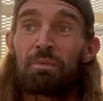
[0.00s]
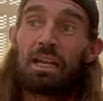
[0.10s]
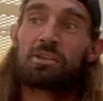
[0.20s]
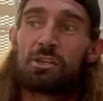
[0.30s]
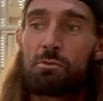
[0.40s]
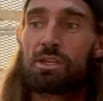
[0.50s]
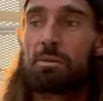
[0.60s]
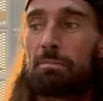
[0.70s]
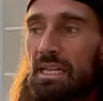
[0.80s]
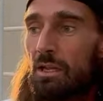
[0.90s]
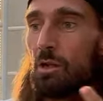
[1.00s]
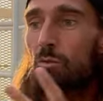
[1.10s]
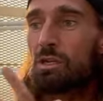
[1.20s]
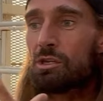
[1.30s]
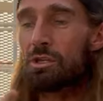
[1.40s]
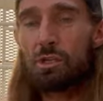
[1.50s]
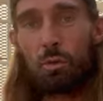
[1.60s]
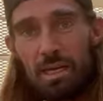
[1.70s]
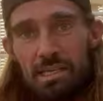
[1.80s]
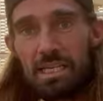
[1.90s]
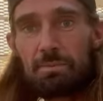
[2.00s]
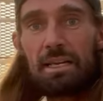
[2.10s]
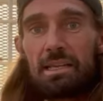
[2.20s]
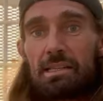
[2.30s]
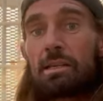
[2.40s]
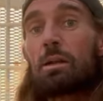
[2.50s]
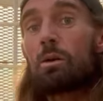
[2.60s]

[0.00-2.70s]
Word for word: And so somebody who was just 26 minutes